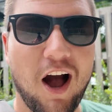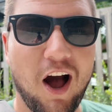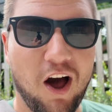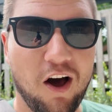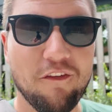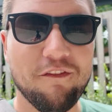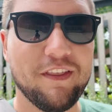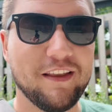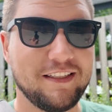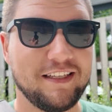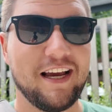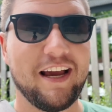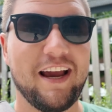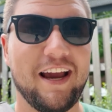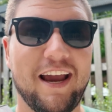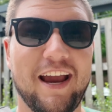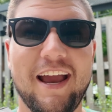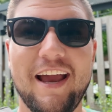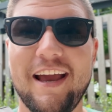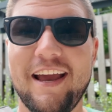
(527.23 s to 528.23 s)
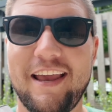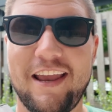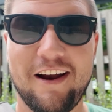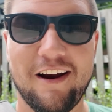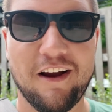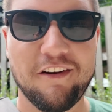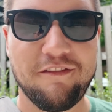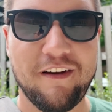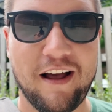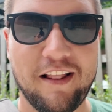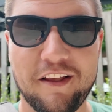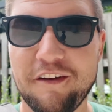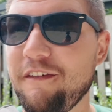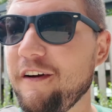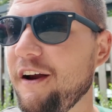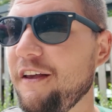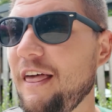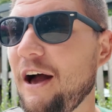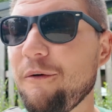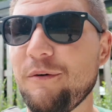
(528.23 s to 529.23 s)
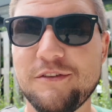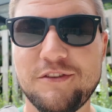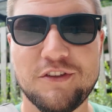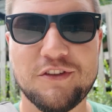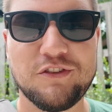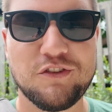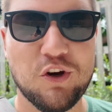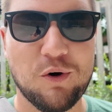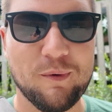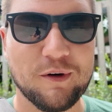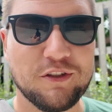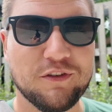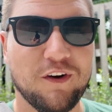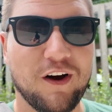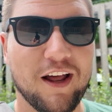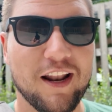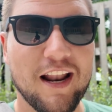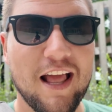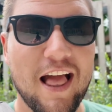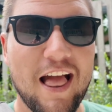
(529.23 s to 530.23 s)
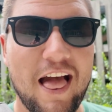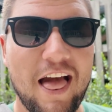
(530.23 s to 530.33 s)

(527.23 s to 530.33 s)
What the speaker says: of the day here at Valleyfair. That was so much fun.